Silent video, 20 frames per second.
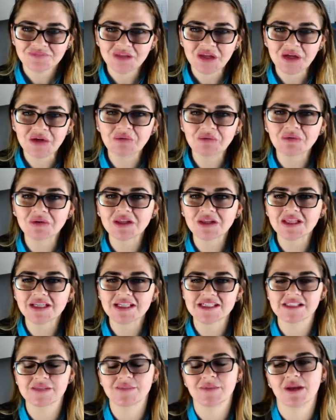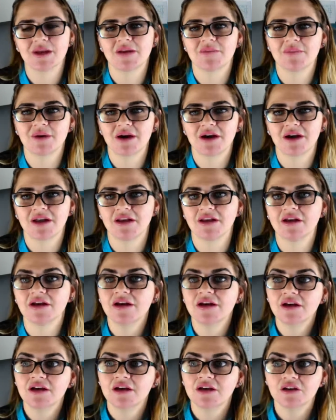It really does depend upon
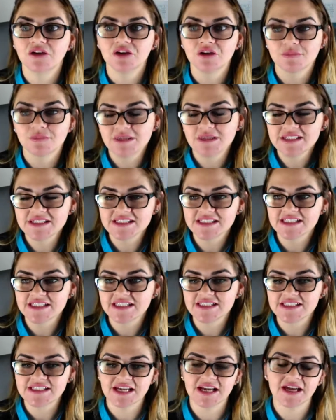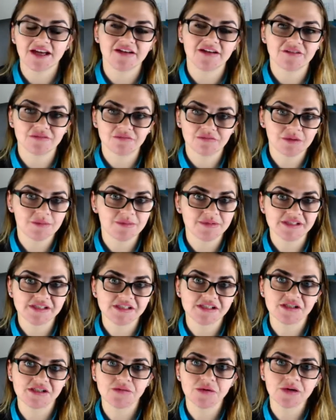your business and the
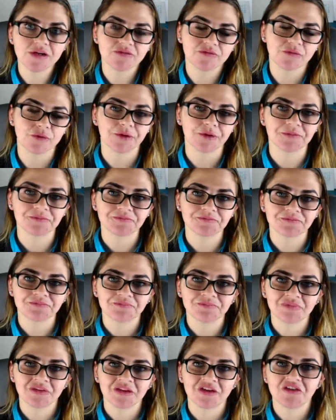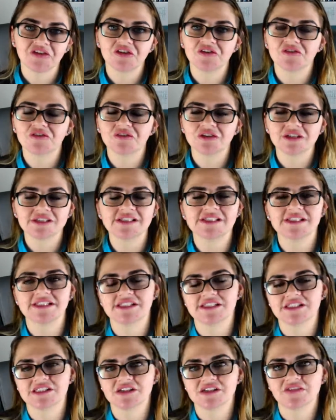business you work for. So for
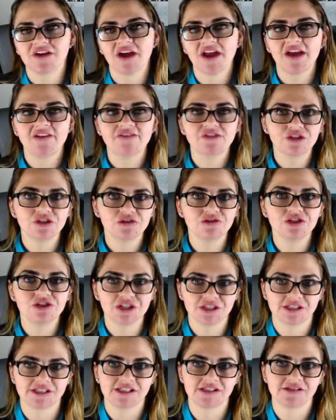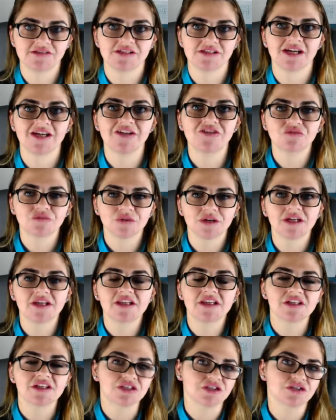instance, so if I have two Shih Tzus, it's really
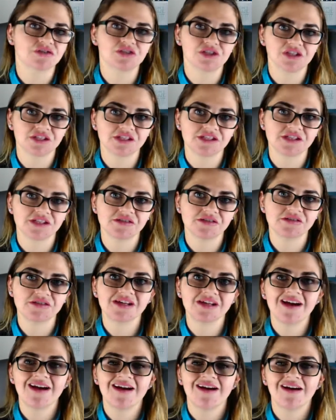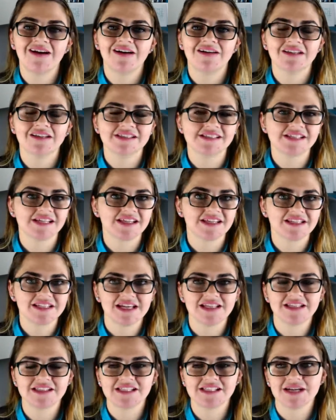that two Shih Tzus, let's say they
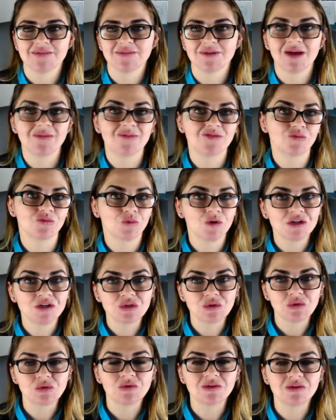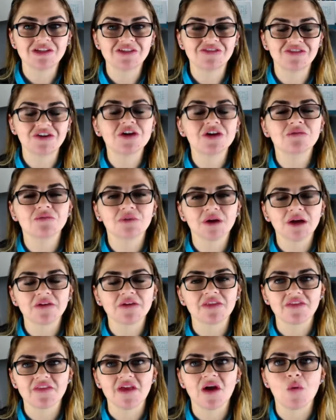take the same time as one doodle. It's very rare
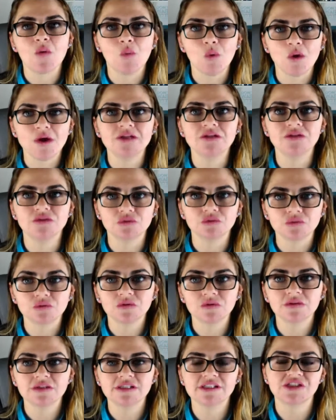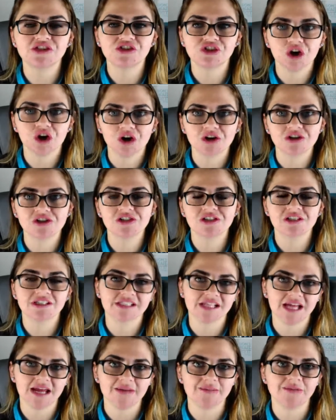that that one doodle is charged the
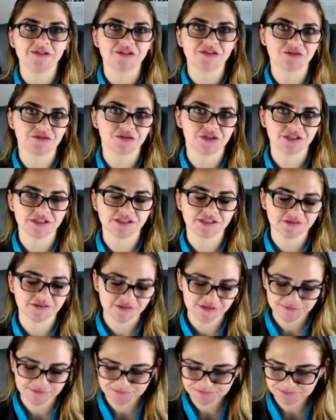same as two Shih Tzus.